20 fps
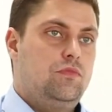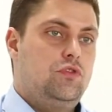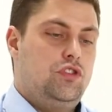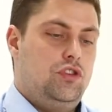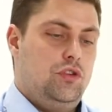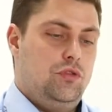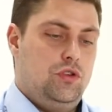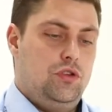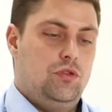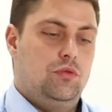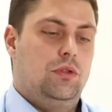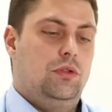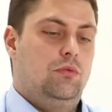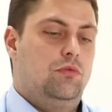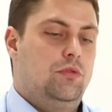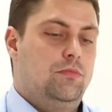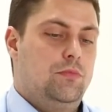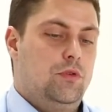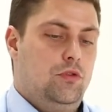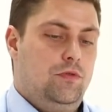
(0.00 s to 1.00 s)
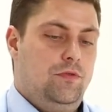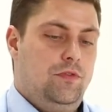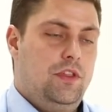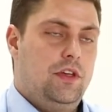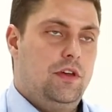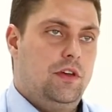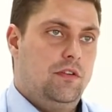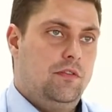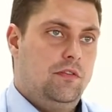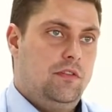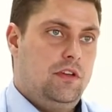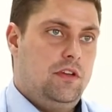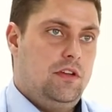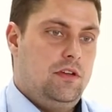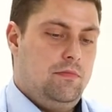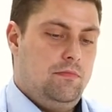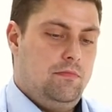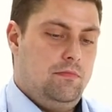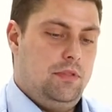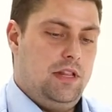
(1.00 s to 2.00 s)
So you will remove the
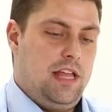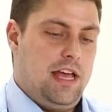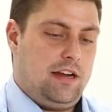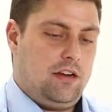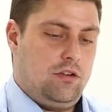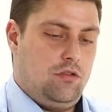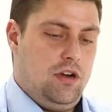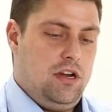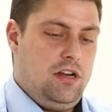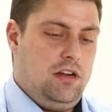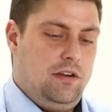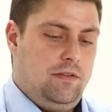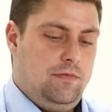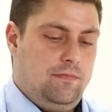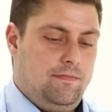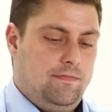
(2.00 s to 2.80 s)
black grid.